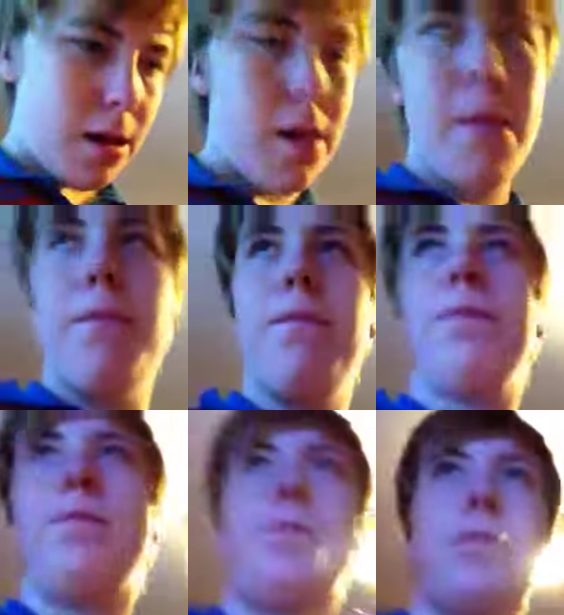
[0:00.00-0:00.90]
I
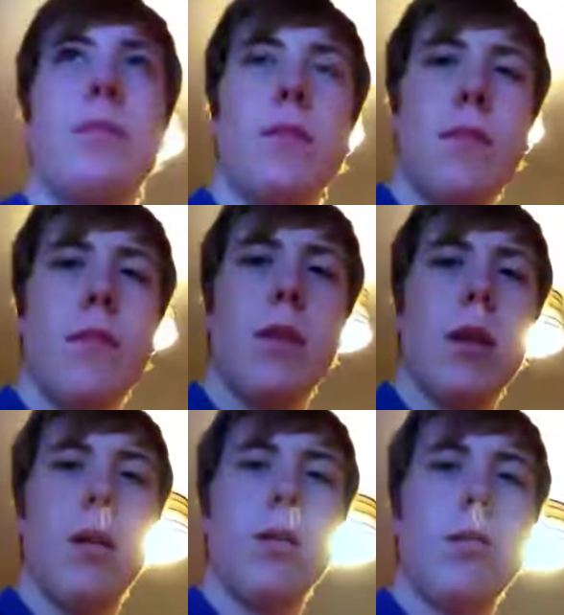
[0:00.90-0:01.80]

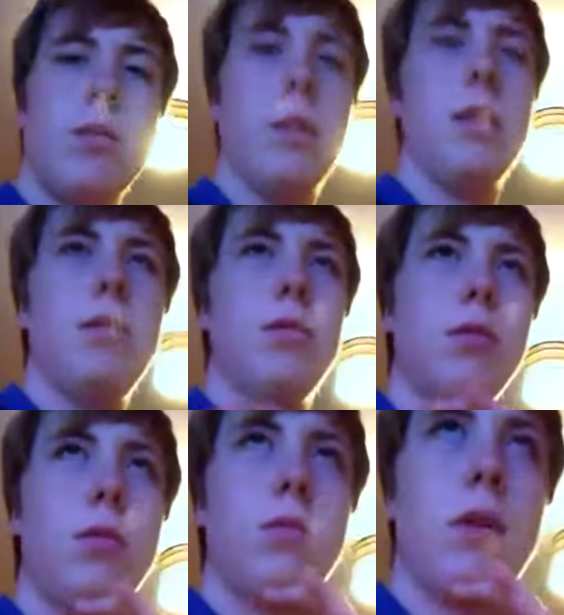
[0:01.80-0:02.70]
just want to see
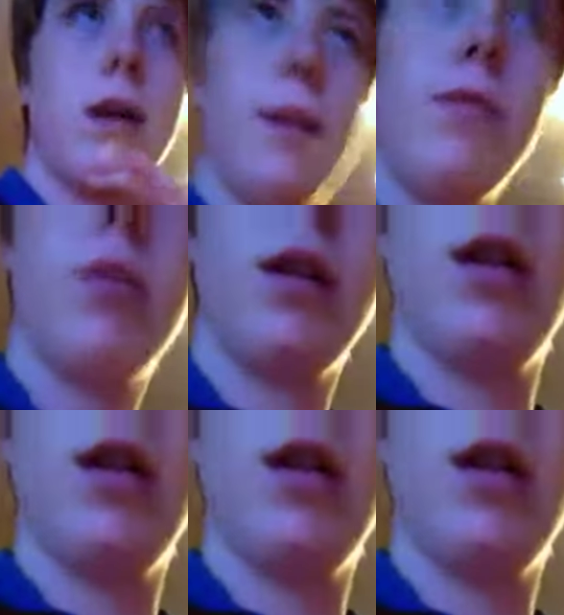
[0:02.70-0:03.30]
what I want